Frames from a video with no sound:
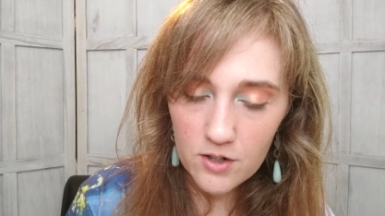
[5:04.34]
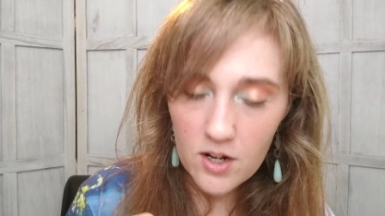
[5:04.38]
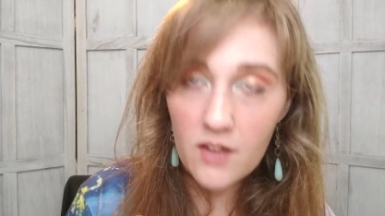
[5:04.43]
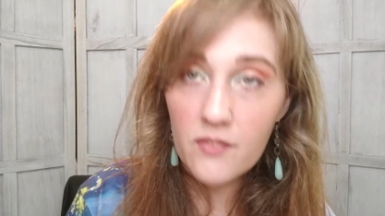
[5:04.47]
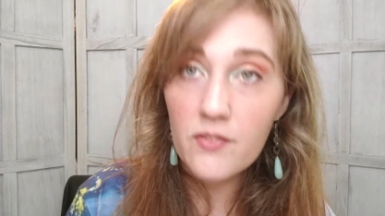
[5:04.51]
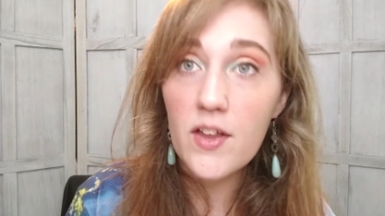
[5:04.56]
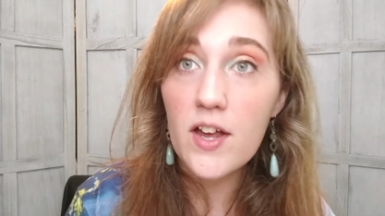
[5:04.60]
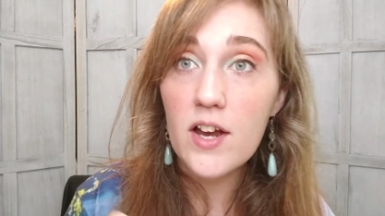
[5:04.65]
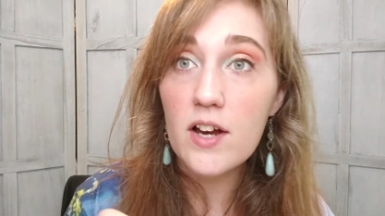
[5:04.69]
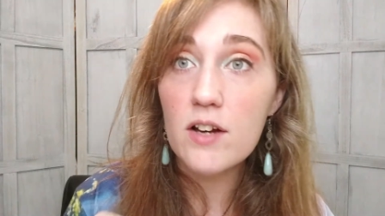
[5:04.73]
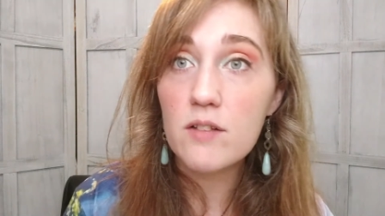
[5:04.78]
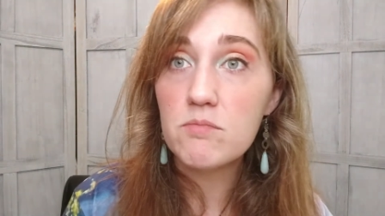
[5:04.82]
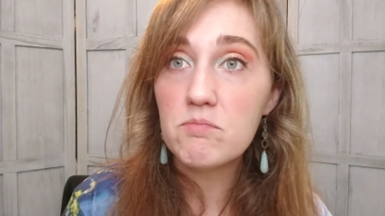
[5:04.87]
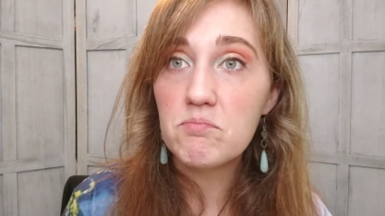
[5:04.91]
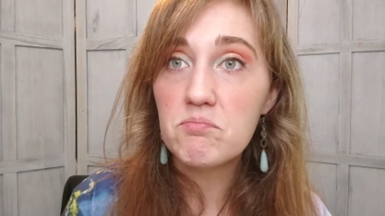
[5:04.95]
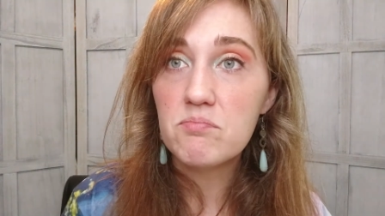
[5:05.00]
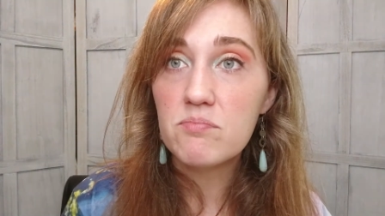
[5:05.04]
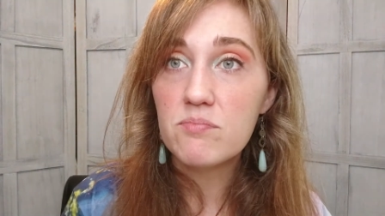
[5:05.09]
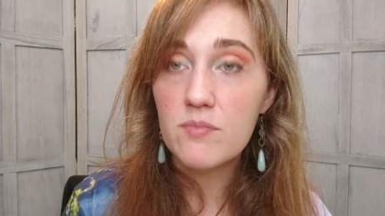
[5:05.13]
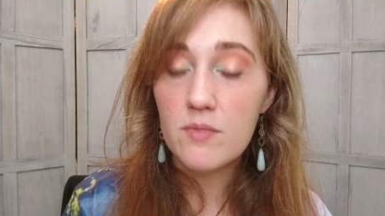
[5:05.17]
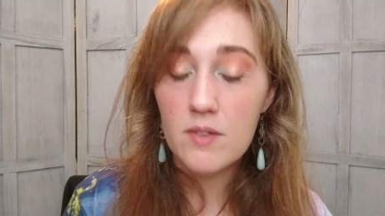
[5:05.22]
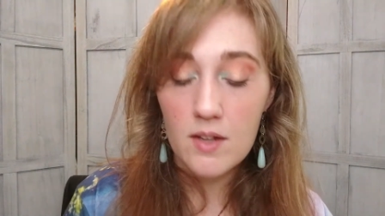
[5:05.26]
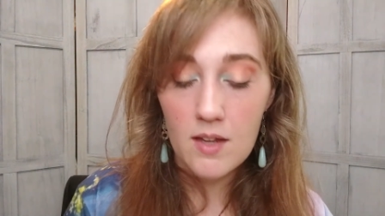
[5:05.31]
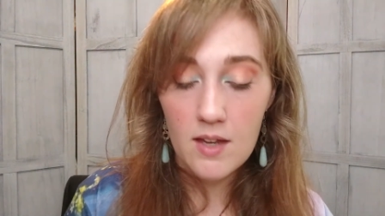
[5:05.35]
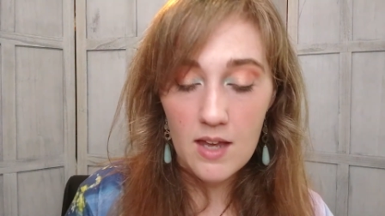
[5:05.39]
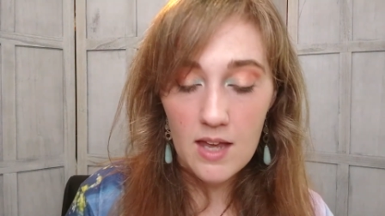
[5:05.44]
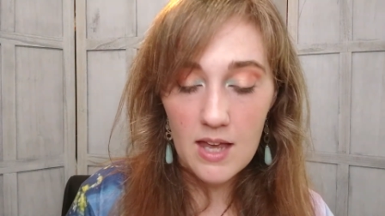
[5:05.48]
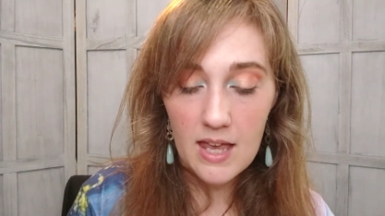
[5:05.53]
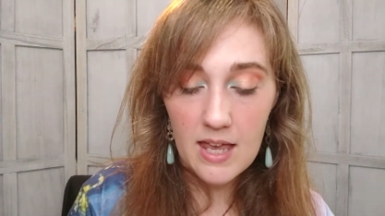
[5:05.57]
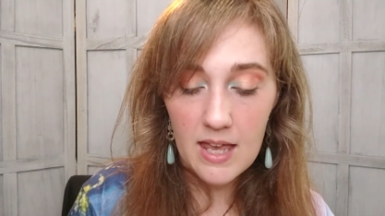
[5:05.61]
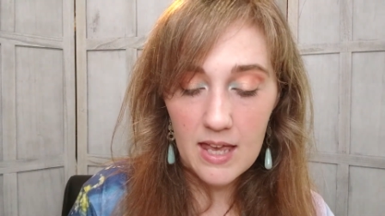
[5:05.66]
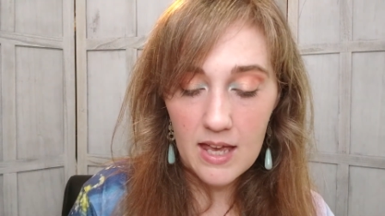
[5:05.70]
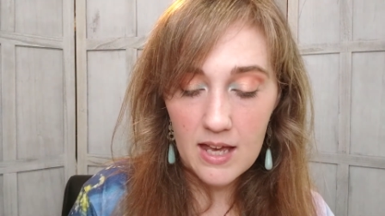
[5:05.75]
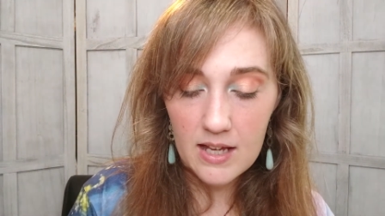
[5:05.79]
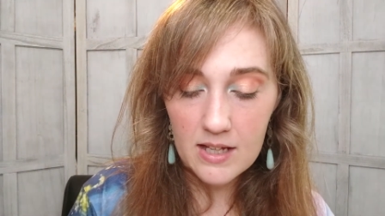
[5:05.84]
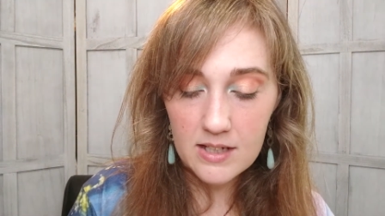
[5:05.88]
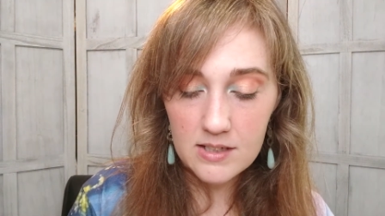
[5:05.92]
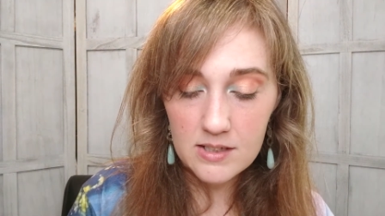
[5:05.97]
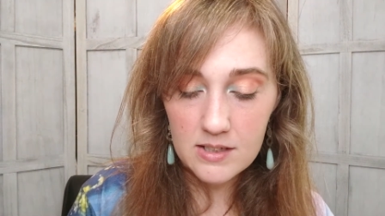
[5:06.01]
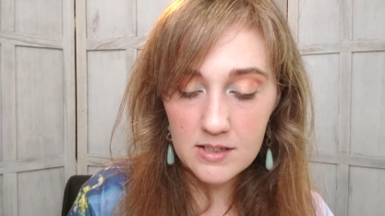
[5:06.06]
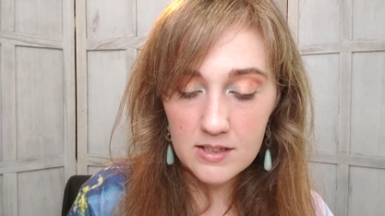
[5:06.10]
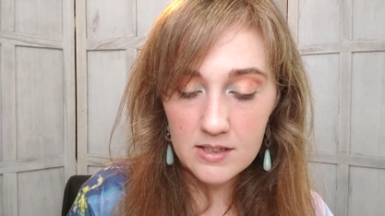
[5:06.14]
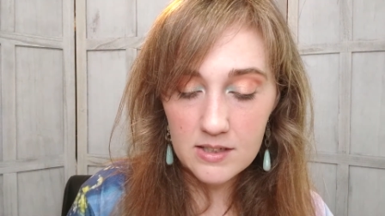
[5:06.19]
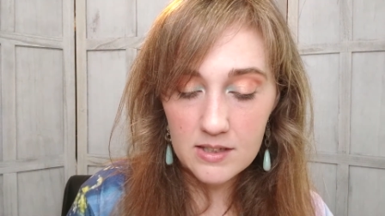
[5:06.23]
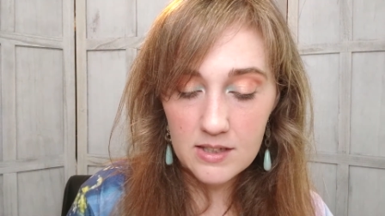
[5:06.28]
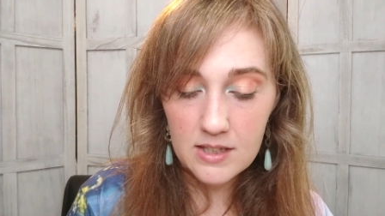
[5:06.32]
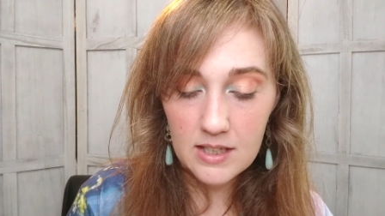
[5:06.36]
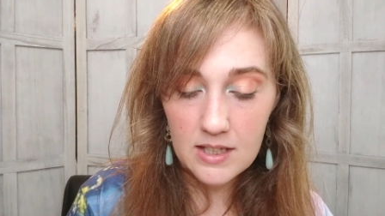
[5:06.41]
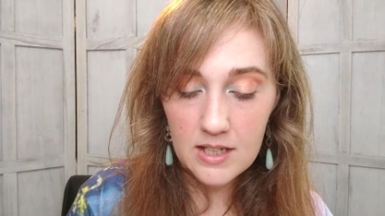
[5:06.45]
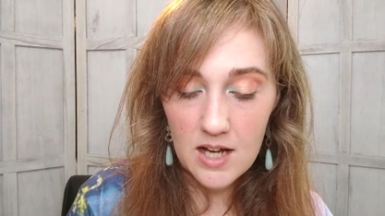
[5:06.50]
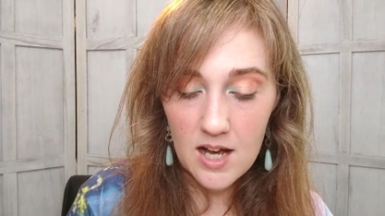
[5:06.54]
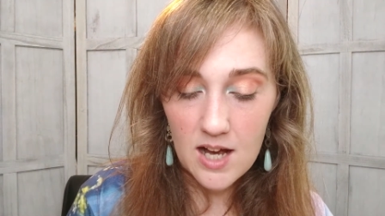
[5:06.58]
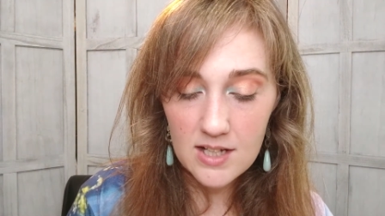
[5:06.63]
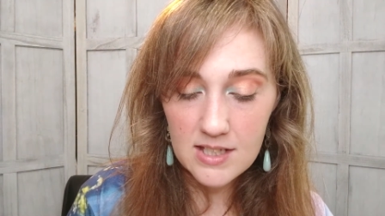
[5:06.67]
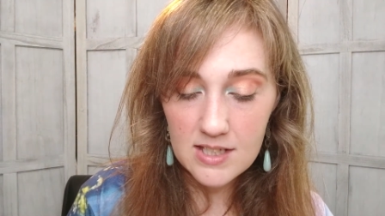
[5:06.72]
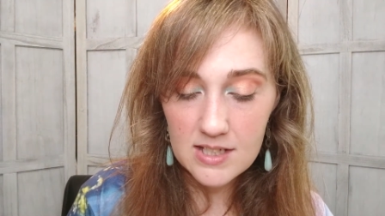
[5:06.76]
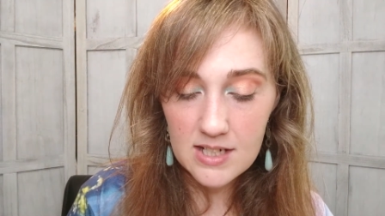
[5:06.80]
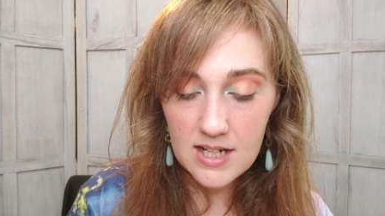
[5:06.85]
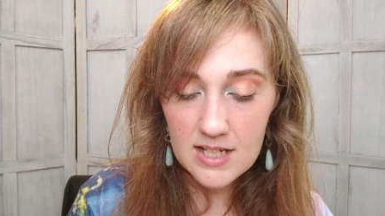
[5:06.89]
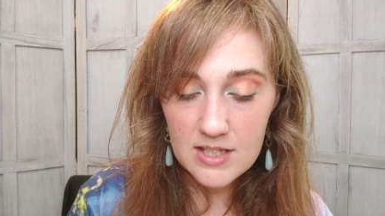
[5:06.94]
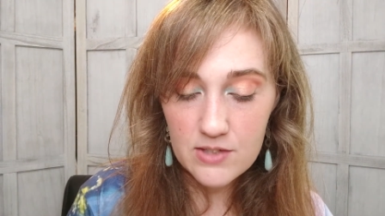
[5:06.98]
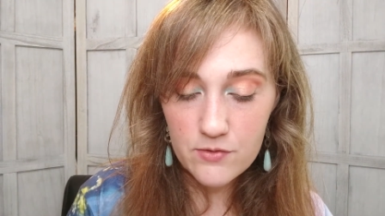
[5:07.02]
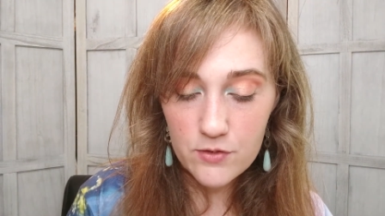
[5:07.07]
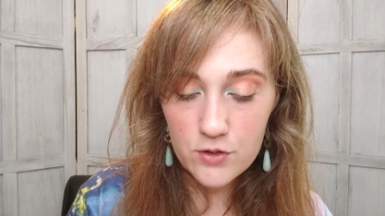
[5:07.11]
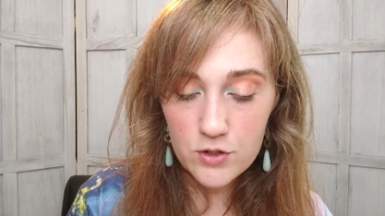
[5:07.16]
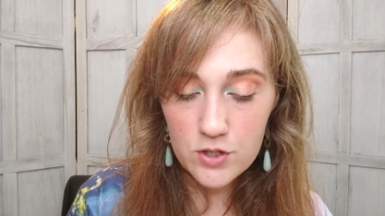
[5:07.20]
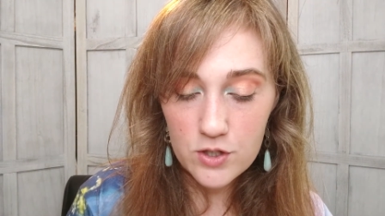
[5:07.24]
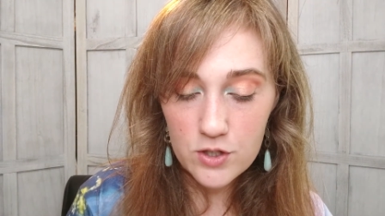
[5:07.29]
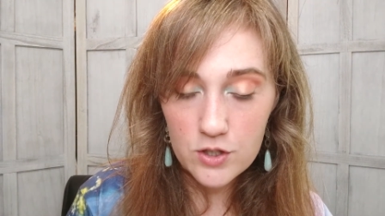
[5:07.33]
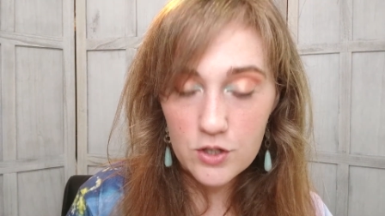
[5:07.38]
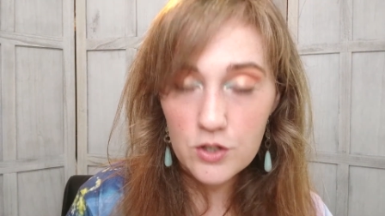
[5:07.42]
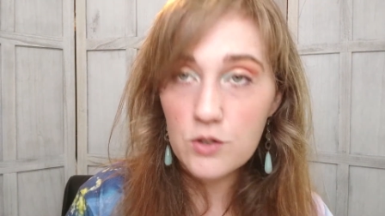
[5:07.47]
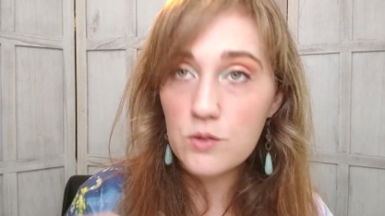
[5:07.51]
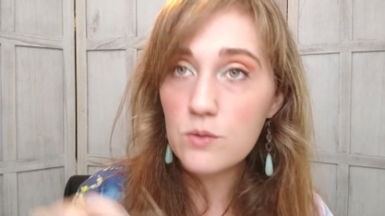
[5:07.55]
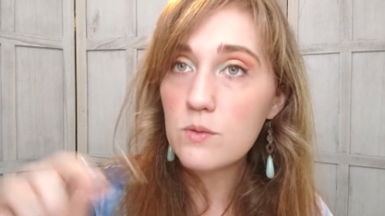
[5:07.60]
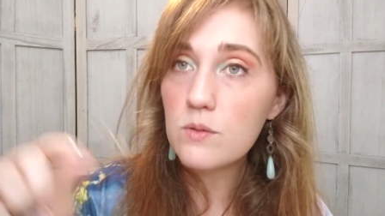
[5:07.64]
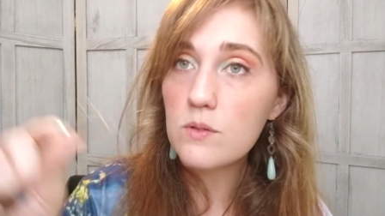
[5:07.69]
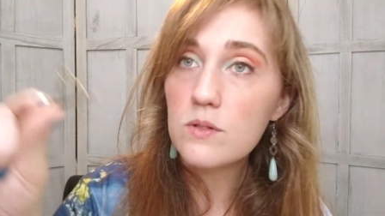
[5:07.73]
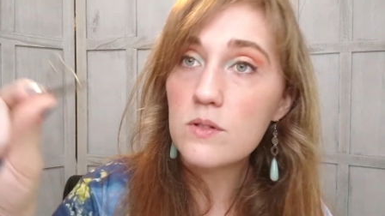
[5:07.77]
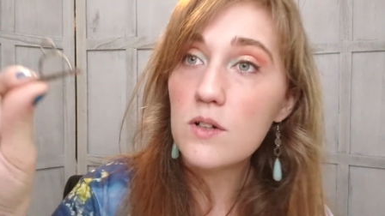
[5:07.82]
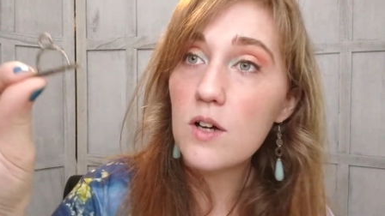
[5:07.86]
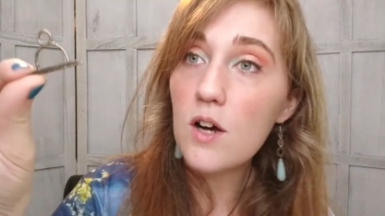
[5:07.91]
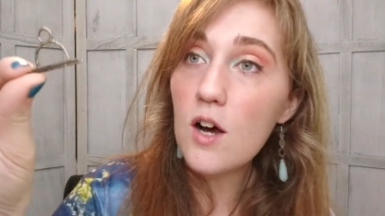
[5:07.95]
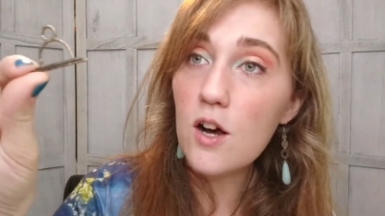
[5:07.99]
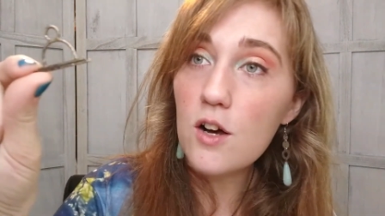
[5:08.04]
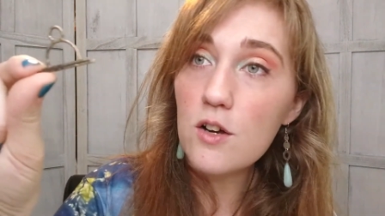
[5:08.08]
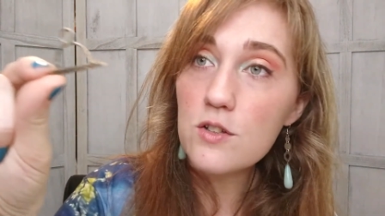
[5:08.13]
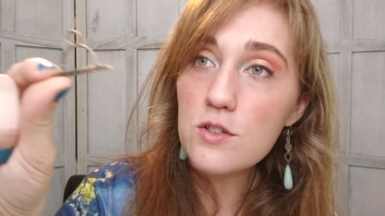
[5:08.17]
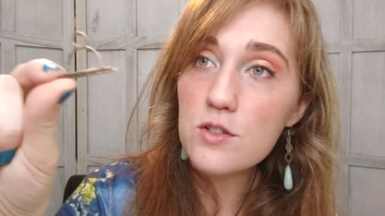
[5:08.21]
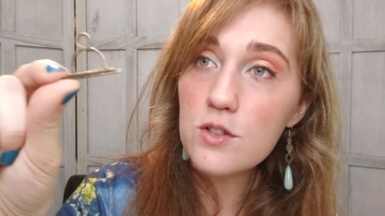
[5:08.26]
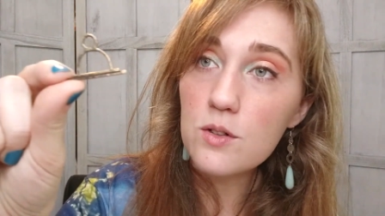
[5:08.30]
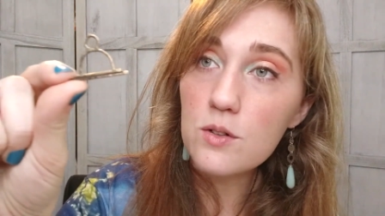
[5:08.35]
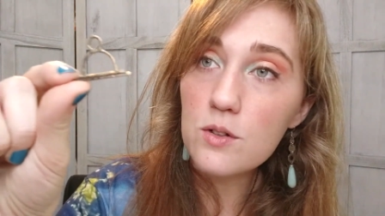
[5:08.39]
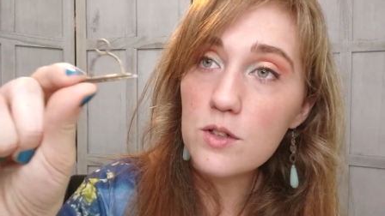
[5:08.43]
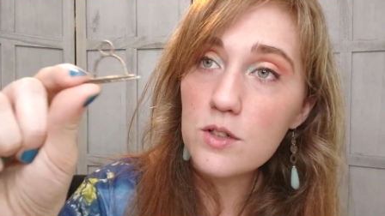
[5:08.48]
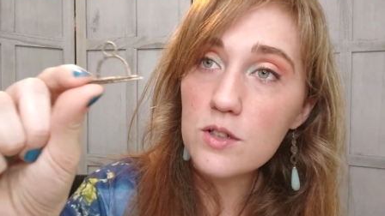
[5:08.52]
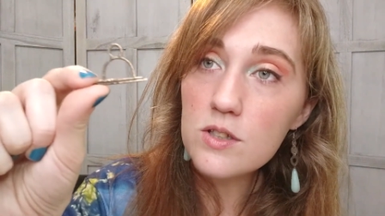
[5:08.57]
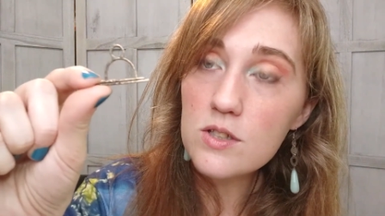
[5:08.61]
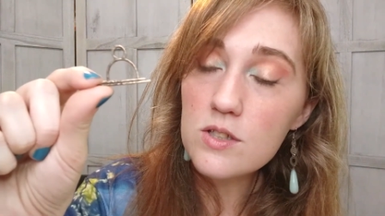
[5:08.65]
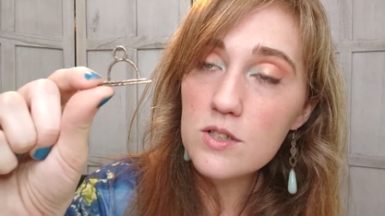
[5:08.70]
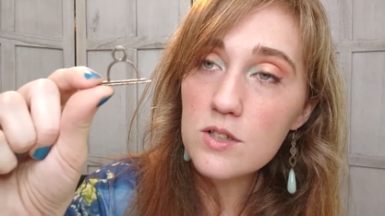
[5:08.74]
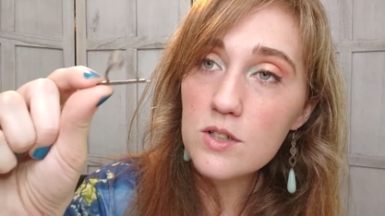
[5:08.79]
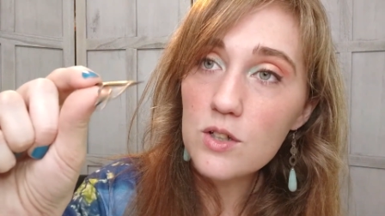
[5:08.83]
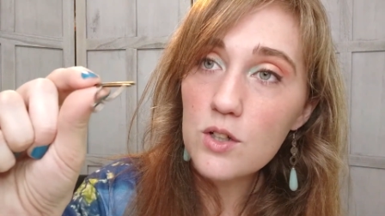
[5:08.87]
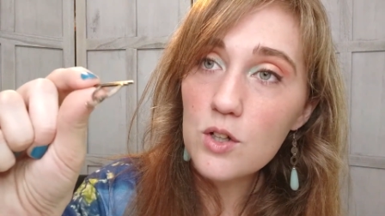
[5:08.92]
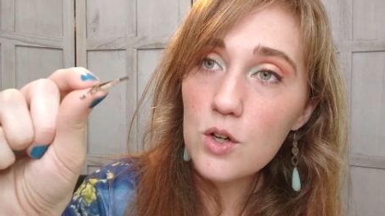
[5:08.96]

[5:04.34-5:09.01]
on there. And the oxidized version too also looks